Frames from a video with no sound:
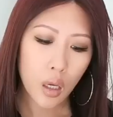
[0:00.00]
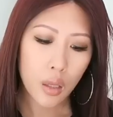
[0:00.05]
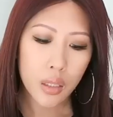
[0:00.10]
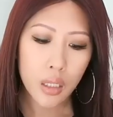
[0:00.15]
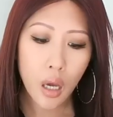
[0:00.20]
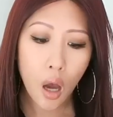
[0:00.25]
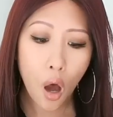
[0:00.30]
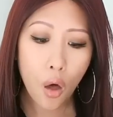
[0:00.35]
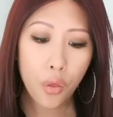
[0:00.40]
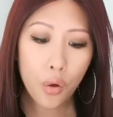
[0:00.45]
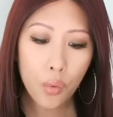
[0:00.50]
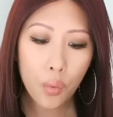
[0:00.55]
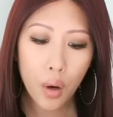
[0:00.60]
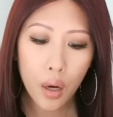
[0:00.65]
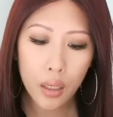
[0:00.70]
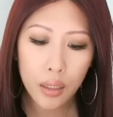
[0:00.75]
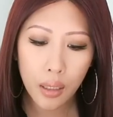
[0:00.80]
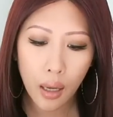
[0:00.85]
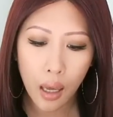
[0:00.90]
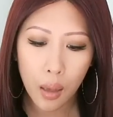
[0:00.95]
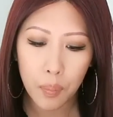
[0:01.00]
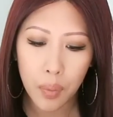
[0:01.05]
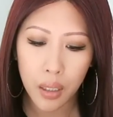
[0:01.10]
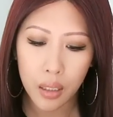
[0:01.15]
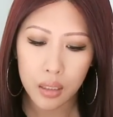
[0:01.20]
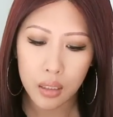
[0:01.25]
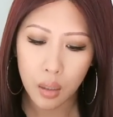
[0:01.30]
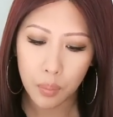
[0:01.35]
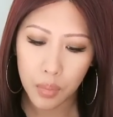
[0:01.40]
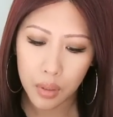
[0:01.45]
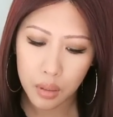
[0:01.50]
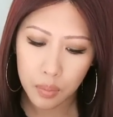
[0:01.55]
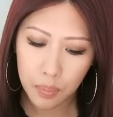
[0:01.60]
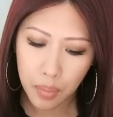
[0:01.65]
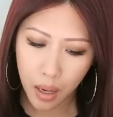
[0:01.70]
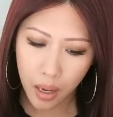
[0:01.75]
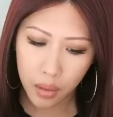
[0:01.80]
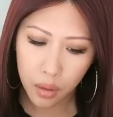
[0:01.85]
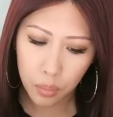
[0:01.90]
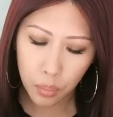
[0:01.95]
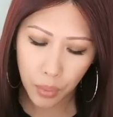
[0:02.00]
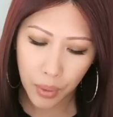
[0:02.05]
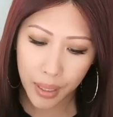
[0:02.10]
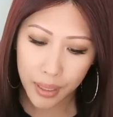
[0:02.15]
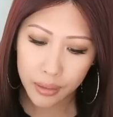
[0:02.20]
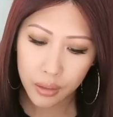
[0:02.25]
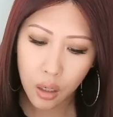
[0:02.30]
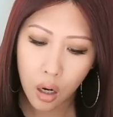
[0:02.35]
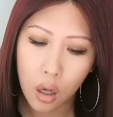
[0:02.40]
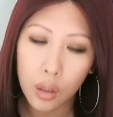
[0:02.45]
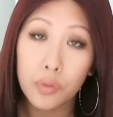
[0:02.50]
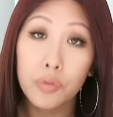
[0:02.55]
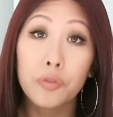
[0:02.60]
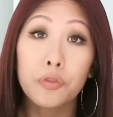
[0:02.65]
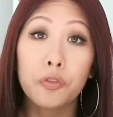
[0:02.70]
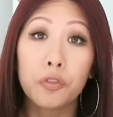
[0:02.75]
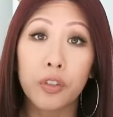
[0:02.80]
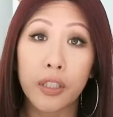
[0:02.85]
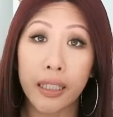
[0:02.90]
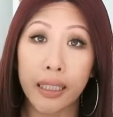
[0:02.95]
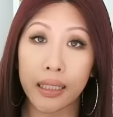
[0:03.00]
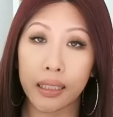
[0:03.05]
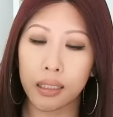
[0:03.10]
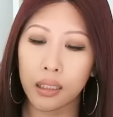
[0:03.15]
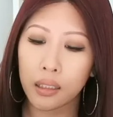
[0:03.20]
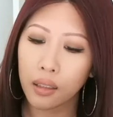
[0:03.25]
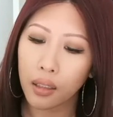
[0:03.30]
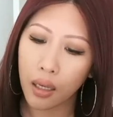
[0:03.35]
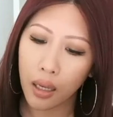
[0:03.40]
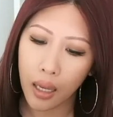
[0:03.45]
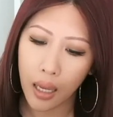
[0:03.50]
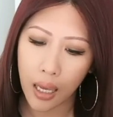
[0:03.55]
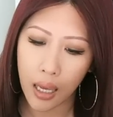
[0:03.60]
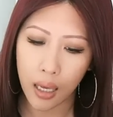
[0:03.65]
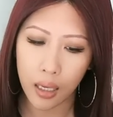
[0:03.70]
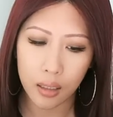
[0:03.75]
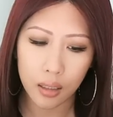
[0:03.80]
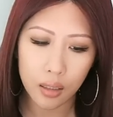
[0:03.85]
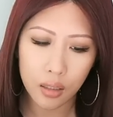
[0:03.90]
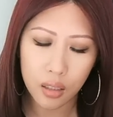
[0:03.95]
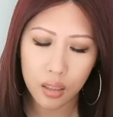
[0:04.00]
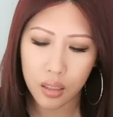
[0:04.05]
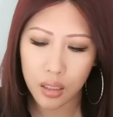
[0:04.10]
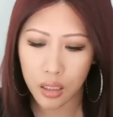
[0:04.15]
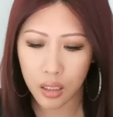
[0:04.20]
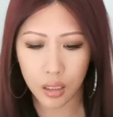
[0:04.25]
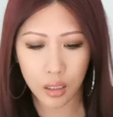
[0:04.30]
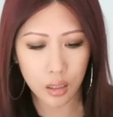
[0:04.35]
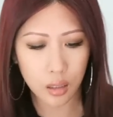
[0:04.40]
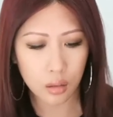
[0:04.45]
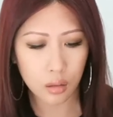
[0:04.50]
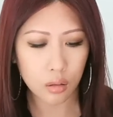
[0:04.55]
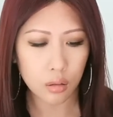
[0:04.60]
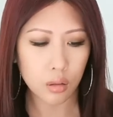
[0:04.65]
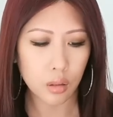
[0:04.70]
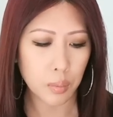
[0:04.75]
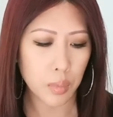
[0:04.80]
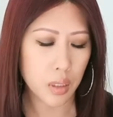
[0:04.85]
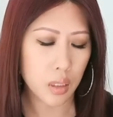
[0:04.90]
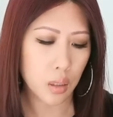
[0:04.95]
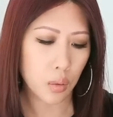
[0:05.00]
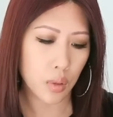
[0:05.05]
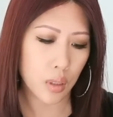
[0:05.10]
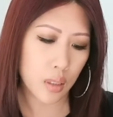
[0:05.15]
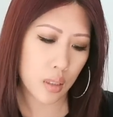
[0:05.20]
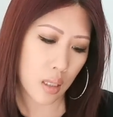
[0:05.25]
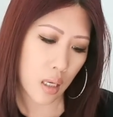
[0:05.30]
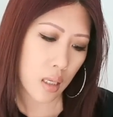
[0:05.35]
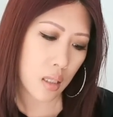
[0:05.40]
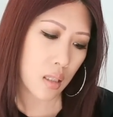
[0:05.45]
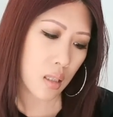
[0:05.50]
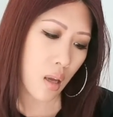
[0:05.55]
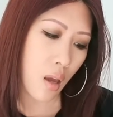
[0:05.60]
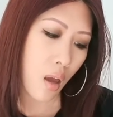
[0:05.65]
The other one I picked up is by the brand called Flynn, and it's the, let me see what it says,